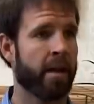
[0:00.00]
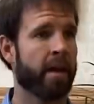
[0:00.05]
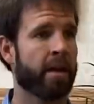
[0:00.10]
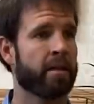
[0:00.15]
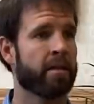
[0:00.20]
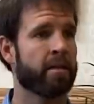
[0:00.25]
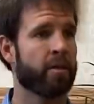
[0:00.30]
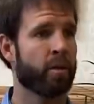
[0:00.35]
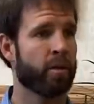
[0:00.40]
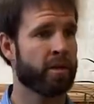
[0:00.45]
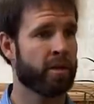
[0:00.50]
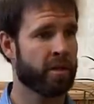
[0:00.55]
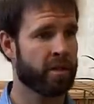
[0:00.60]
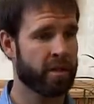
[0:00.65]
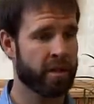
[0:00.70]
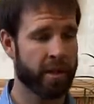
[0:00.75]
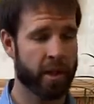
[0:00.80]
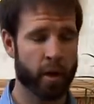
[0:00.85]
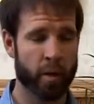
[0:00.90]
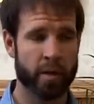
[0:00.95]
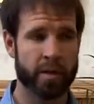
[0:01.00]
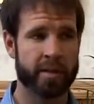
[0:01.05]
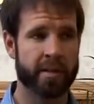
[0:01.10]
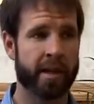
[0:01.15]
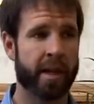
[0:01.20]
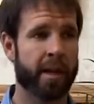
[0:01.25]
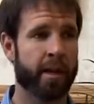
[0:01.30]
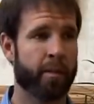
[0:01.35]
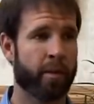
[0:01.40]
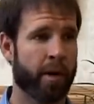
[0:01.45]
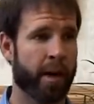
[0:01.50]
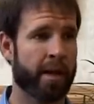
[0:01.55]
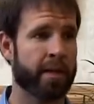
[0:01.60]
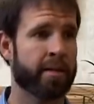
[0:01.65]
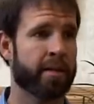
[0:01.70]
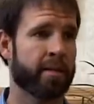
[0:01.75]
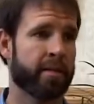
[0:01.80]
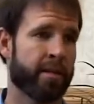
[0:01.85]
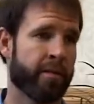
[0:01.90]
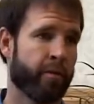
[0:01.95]
yes. So it's a slow and steady
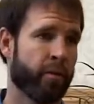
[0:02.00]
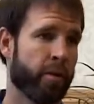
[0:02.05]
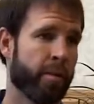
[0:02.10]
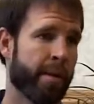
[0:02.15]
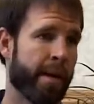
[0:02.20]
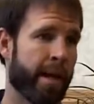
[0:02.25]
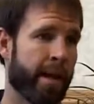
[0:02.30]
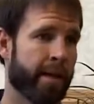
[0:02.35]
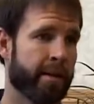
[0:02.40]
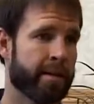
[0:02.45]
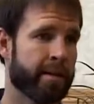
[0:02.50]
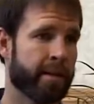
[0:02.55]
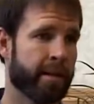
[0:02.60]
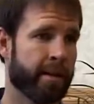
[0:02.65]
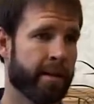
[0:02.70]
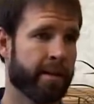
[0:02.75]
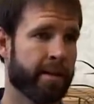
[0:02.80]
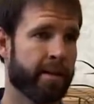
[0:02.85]
process of rebalancing.